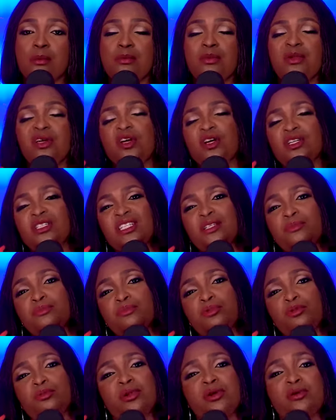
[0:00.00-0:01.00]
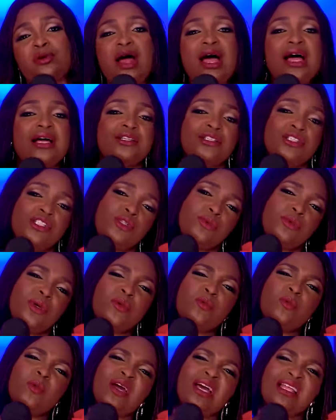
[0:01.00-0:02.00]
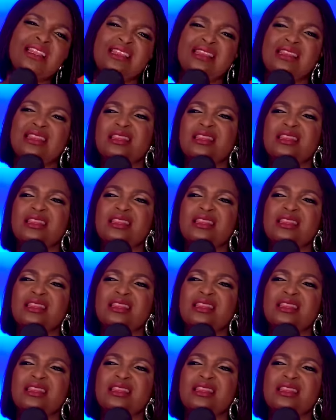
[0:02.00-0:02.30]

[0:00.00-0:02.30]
because it boomerangs when we are